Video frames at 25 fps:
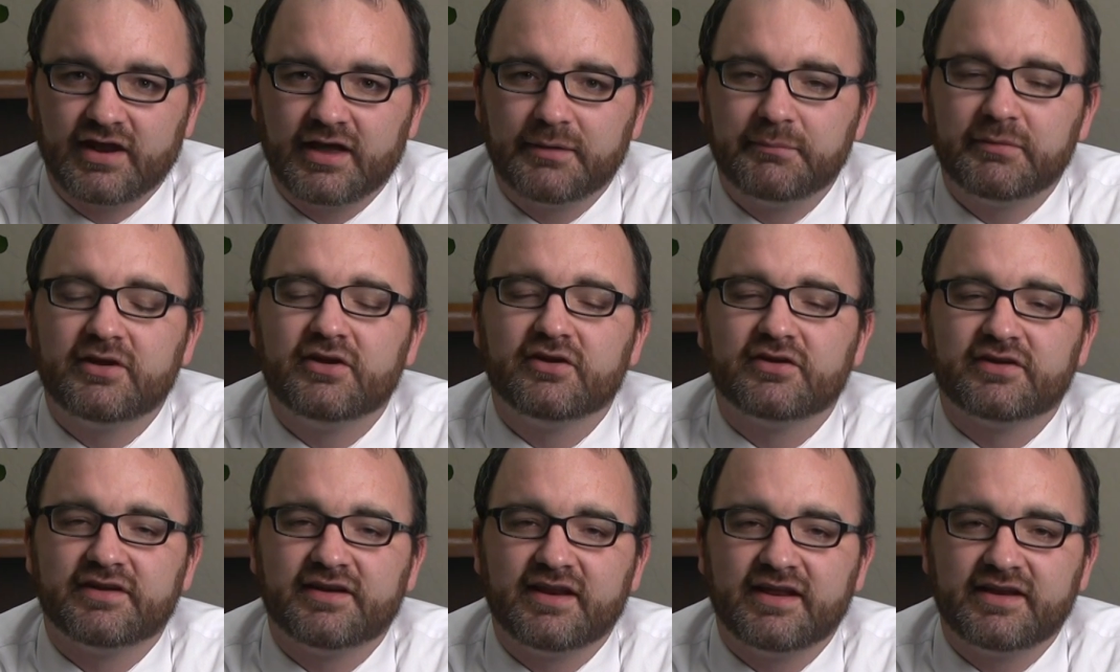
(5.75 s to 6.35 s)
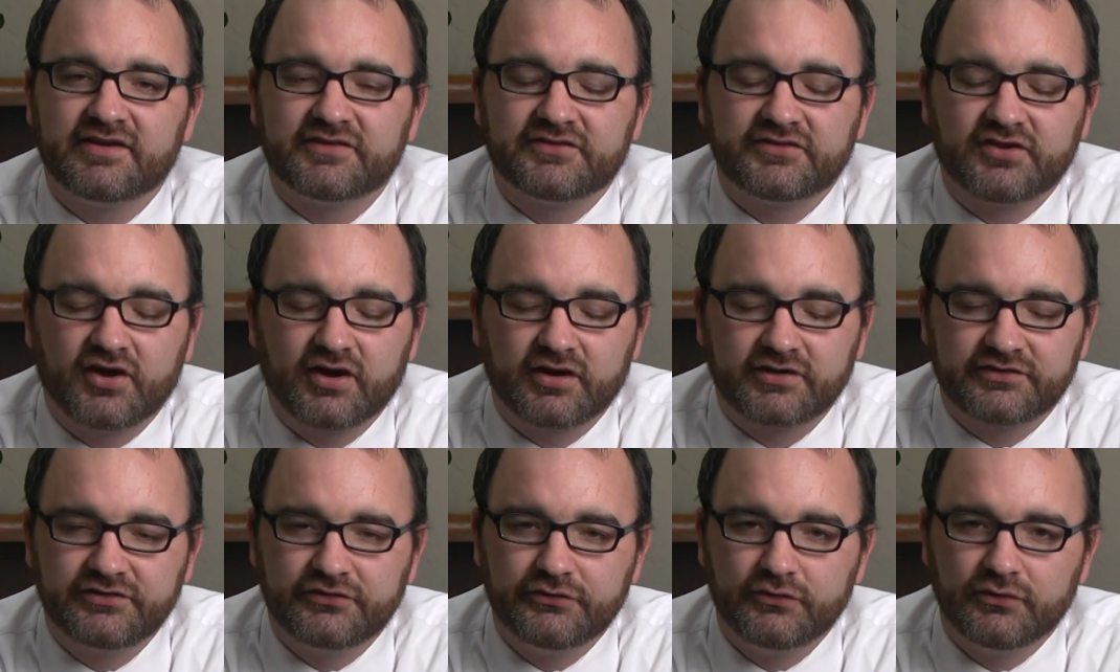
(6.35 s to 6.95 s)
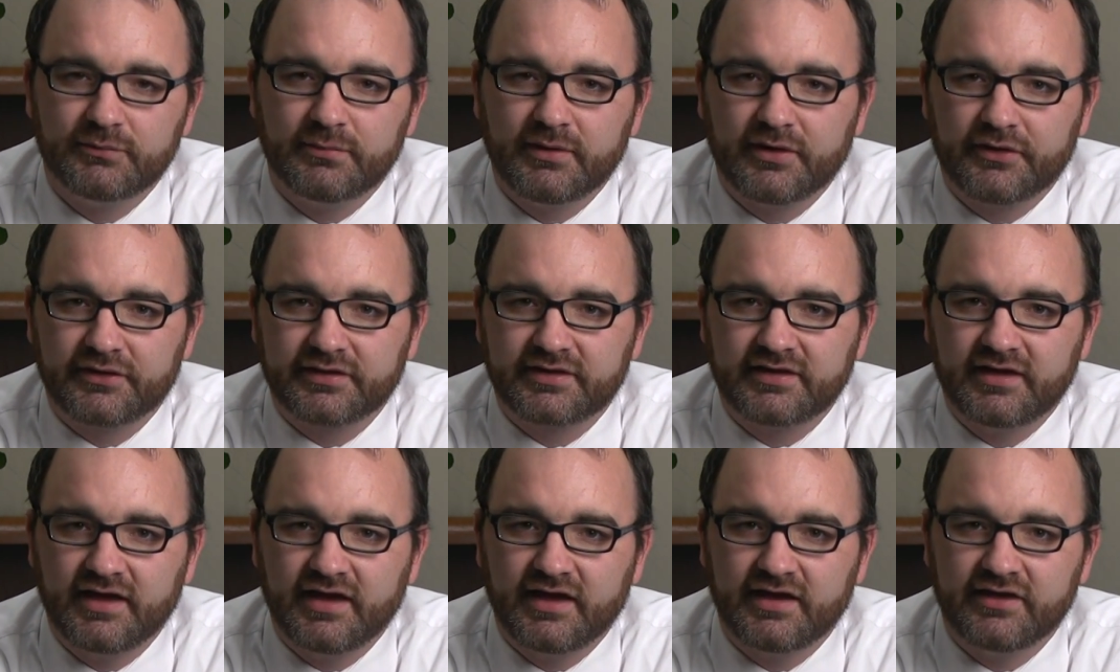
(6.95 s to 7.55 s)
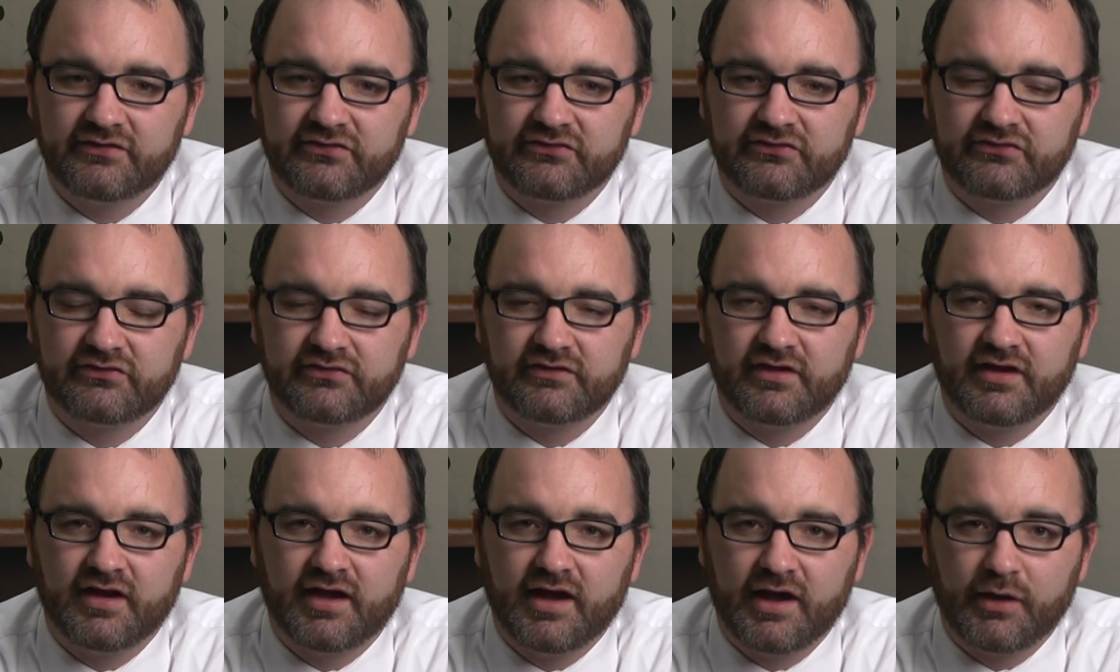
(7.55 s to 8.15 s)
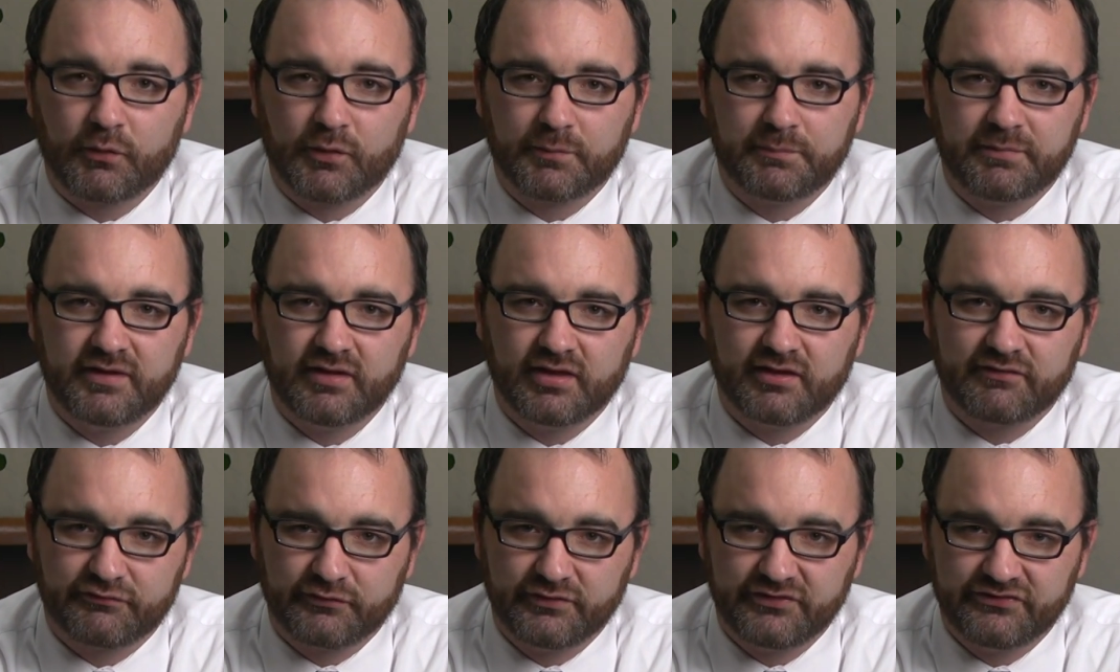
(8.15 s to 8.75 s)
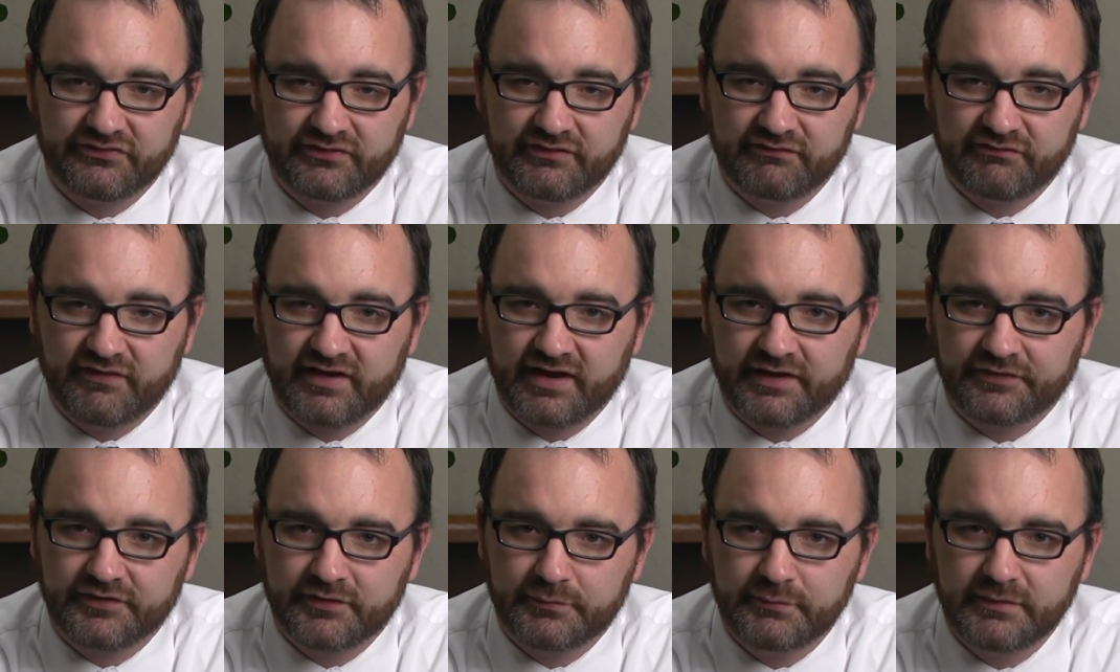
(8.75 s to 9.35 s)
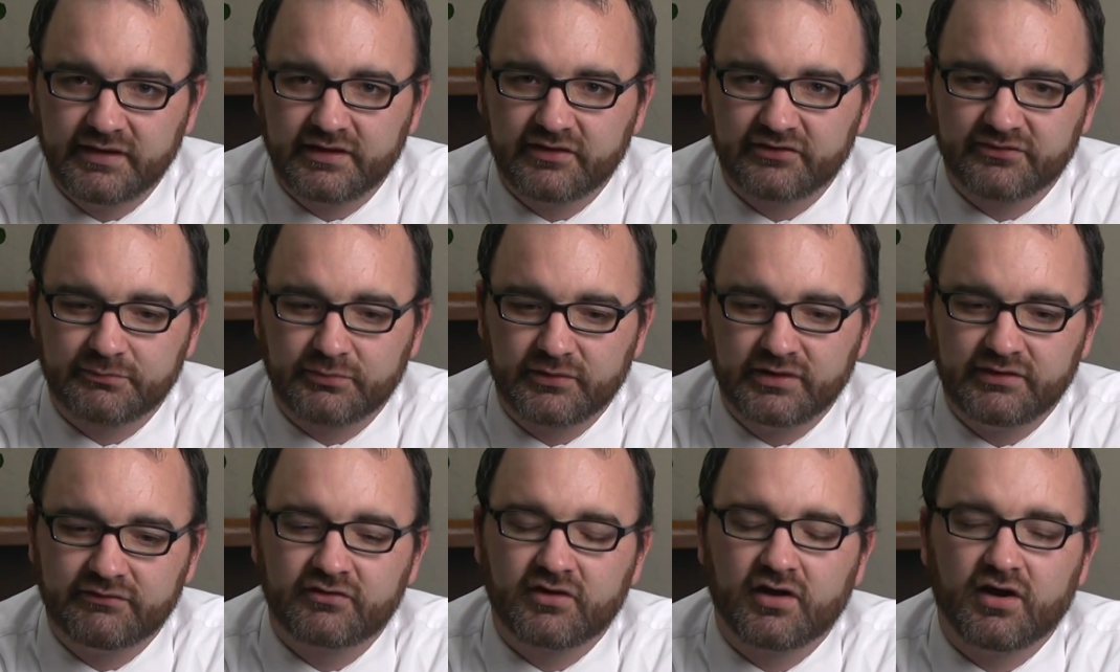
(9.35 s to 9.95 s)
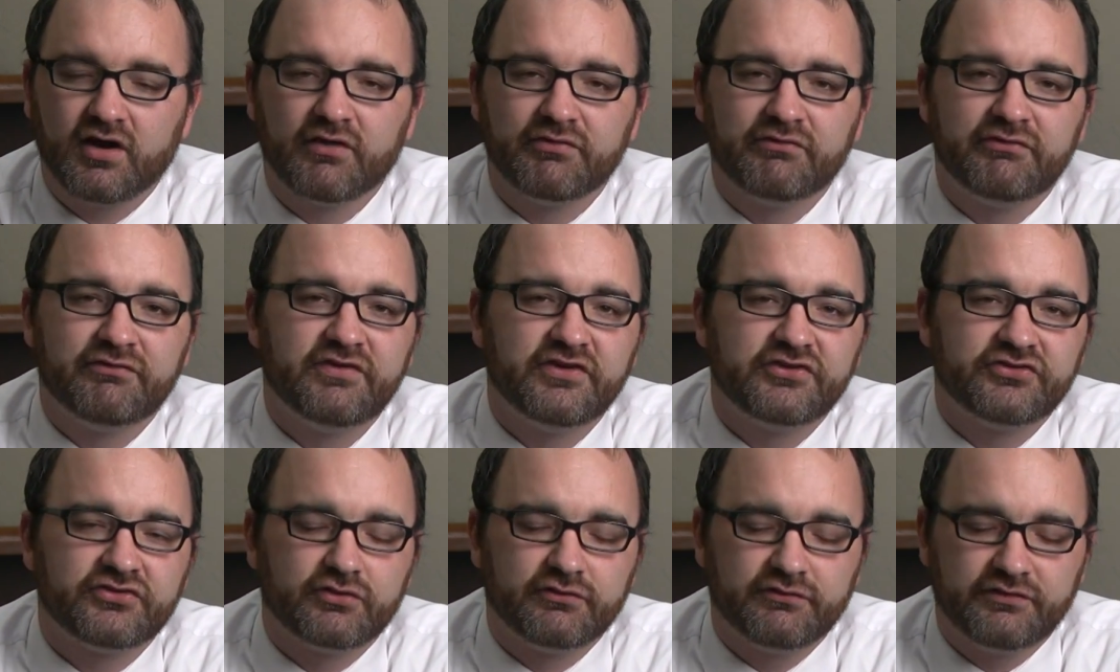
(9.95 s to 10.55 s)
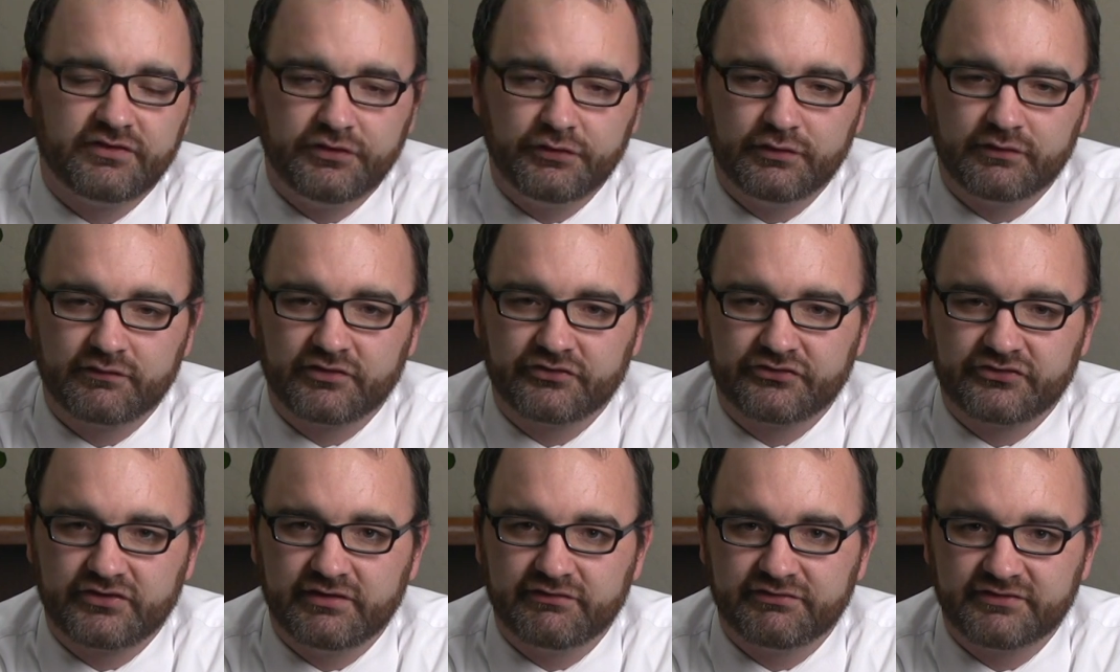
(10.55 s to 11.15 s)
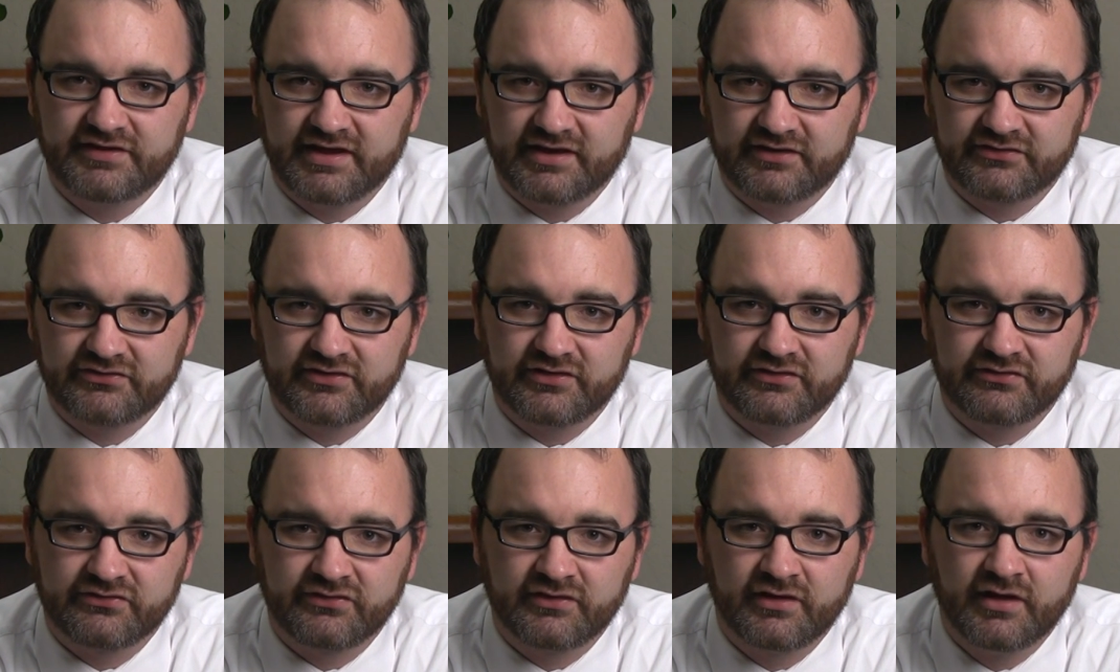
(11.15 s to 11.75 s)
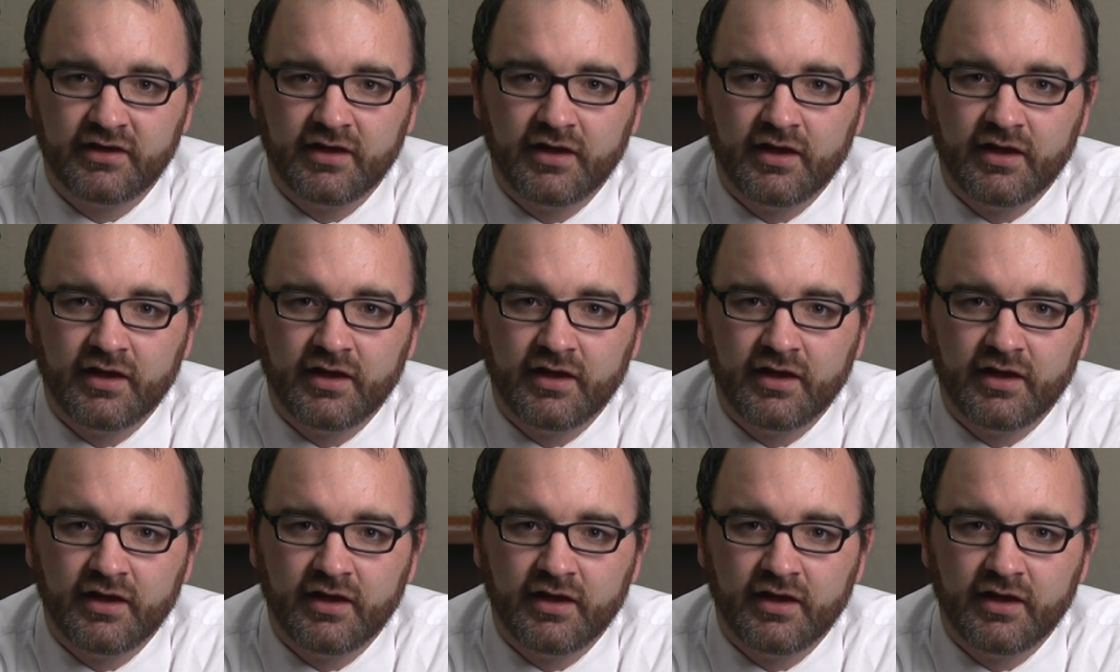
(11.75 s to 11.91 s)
I'm here today to talk to you about a case where PLF recently filed an amicus brief called Fisher v. University of Texas.